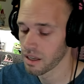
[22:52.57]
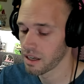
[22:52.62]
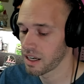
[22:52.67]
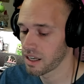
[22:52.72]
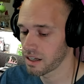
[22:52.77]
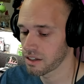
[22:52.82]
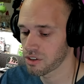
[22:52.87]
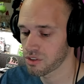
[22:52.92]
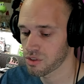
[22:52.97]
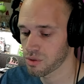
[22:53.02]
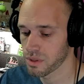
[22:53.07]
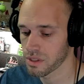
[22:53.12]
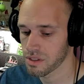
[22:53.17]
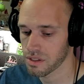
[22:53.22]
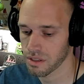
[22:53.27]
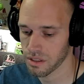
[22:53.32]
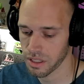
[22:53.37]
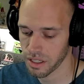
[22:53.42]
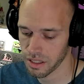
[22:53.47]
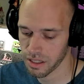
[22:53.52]
and I just
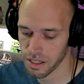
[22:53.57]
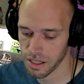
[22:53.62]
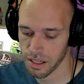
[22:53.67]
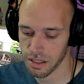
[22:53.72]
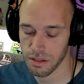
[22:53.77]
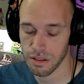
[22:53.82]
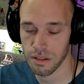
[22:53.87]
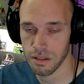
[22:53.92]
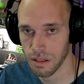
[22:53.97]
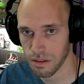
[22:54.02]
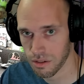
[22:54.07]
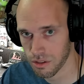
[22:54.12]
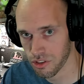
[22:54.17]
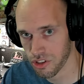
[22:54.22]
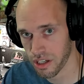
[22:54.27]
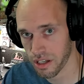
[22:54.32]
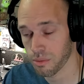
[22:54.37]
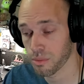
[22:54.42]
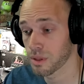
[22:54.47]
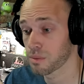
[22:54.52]
recently gained another
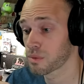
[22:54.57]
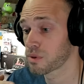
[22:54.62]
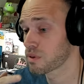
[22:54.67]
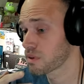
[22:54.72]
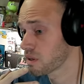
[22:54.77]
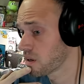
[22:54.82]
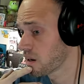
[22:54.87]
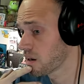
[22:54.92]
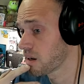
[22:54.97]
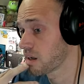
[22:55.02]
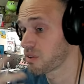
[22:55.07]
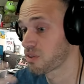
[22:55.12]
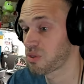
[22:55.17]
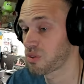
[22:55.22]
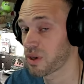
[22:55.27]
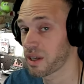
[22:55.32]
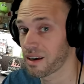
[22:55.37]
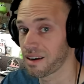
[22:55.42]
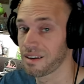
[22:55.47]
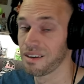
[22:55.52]
channel member. Uh,
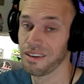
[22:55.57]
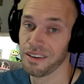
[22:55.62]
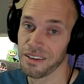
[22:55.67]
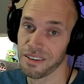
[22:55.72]
so yeah,